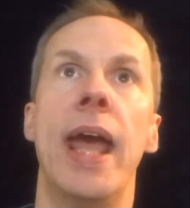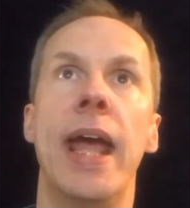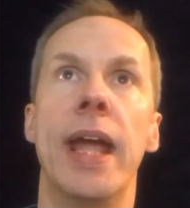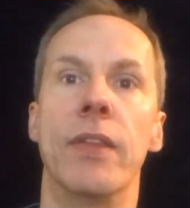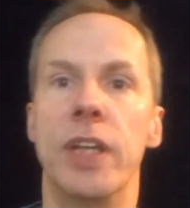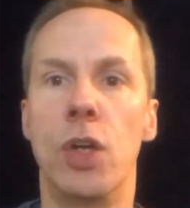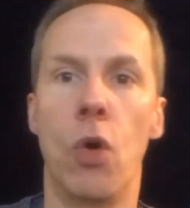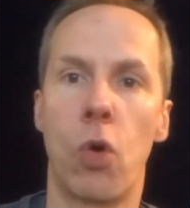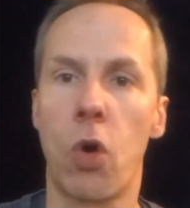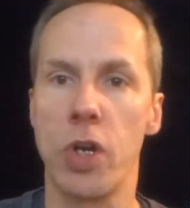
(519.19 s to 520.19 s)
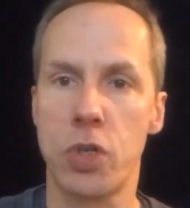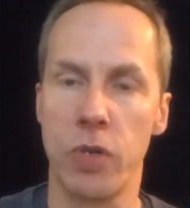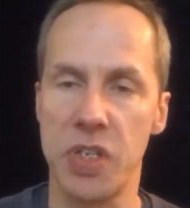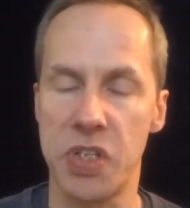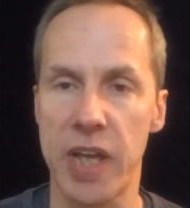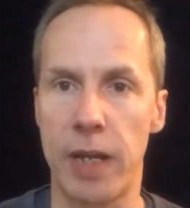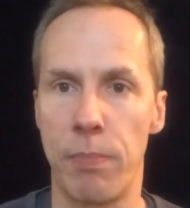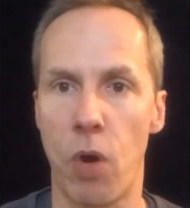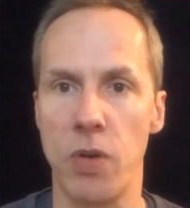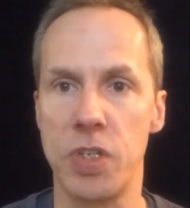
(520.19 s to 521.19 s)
and the Goal Crusher is a second part.